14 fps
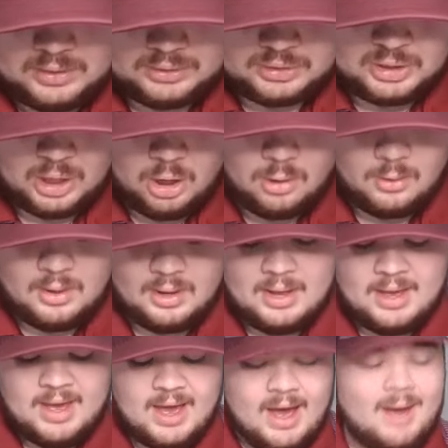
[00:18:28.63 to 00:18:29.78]
So
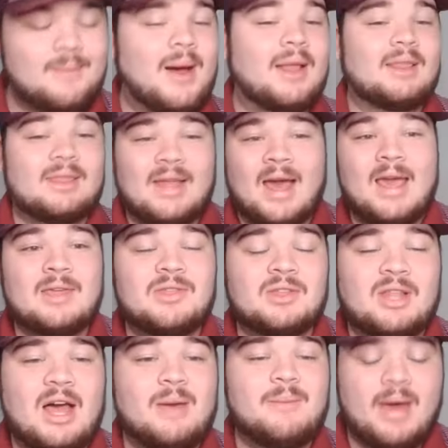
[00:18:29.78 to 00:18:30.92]
I like the
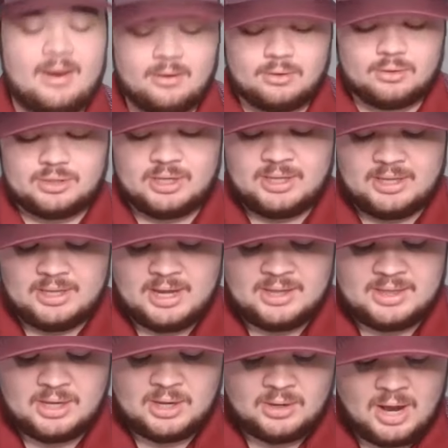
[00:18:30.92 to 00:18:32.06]
linebackers, and then in
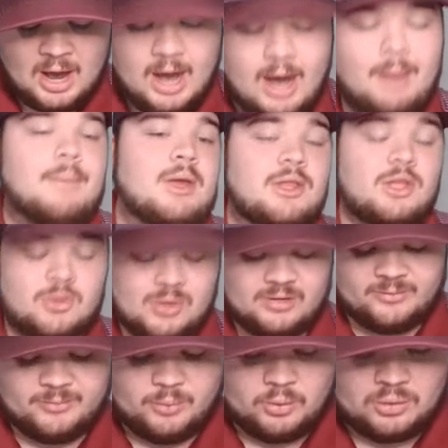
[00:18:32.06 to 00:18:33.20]
the uh, in the transfer
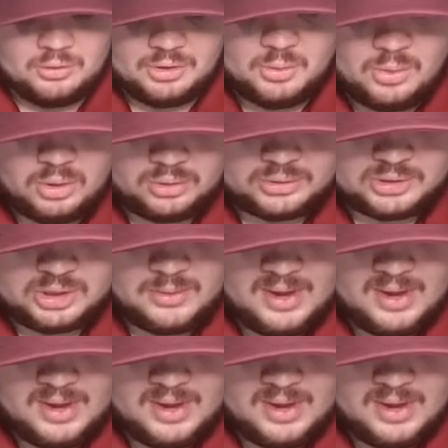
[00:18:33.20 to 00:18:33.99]
portal, you also